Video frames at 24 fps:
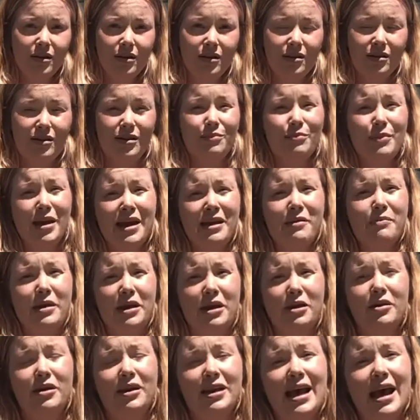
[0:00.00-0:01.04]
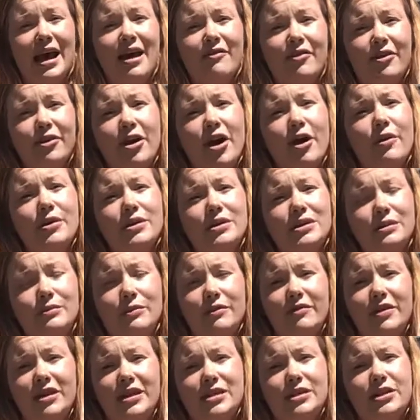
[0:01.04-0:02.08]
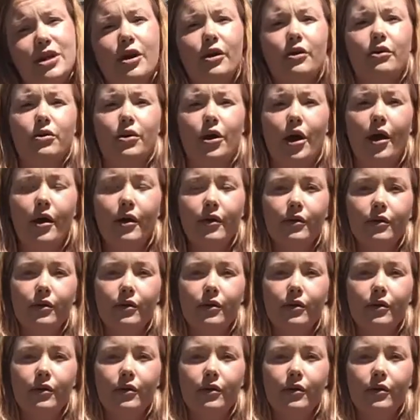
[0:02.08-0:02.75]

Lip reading: that maybe you can have a go at some of this yoga,